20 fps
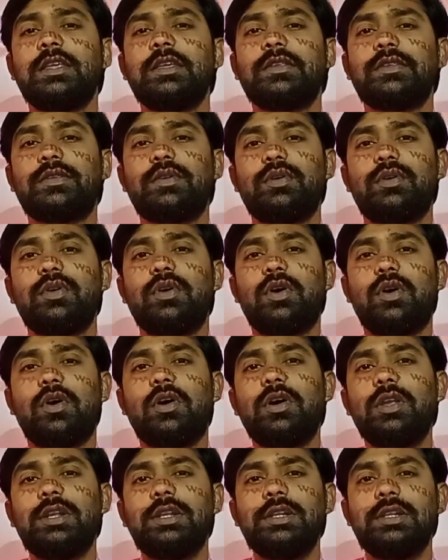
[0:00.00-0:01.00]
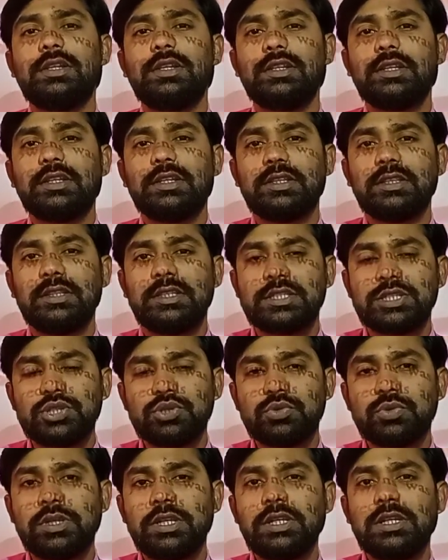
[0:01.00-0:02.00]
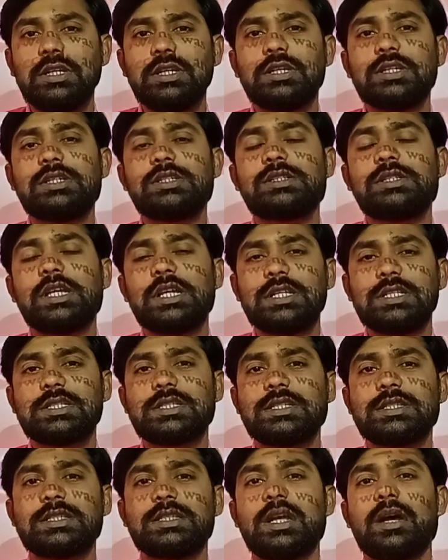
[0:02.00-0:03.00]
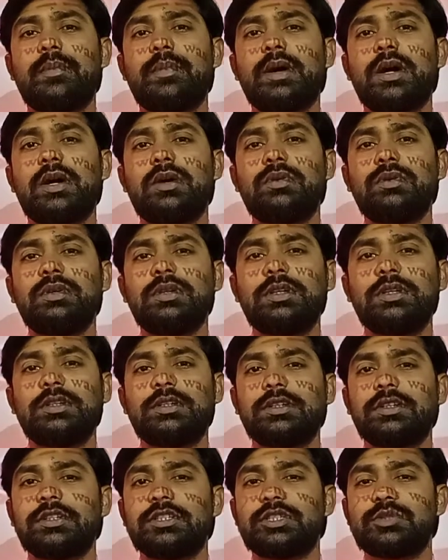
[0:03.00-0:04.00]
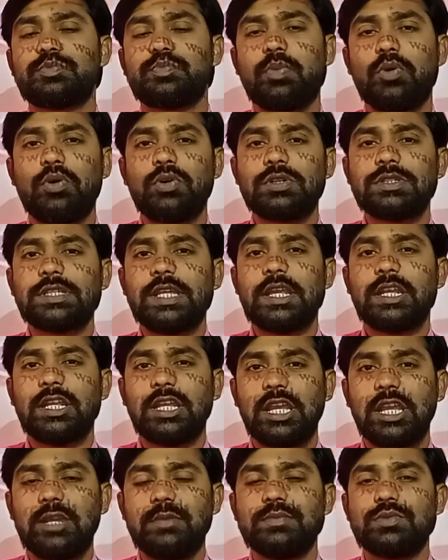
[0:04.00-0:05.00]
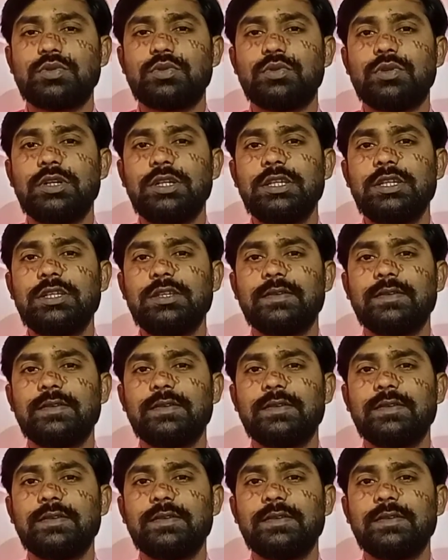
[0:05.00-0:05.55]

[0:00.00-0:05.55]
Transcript: So all this unit tells us about sports and games only.